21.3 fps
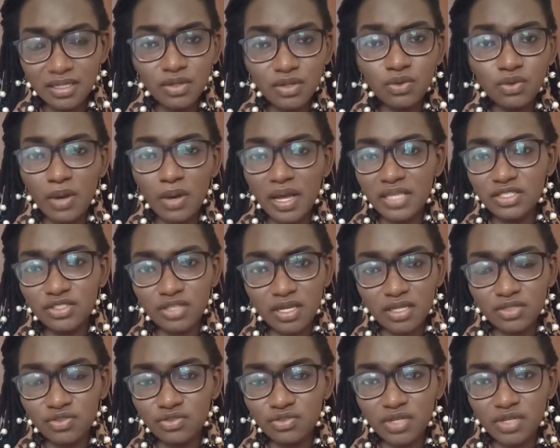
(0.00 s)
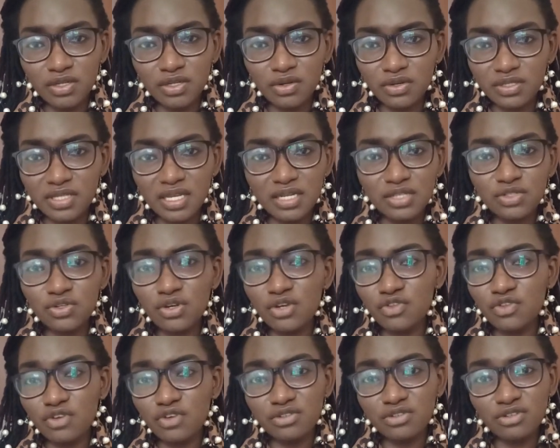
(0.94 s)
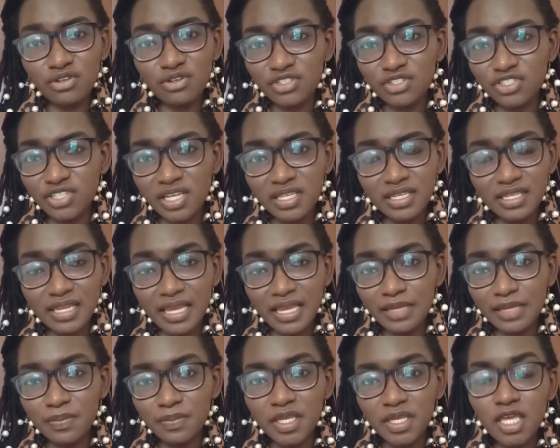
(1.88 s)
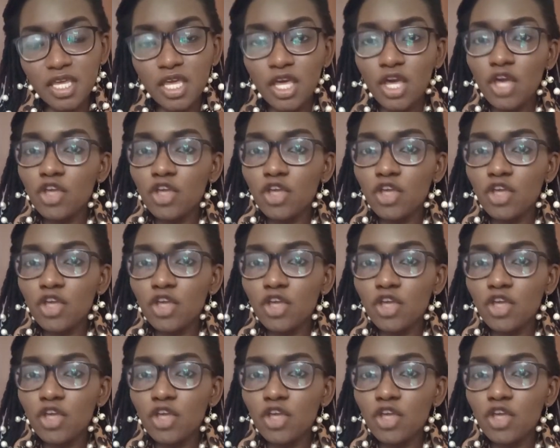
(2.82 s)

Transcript: who has a dreadlocks and is going through a dreadlock journey like me.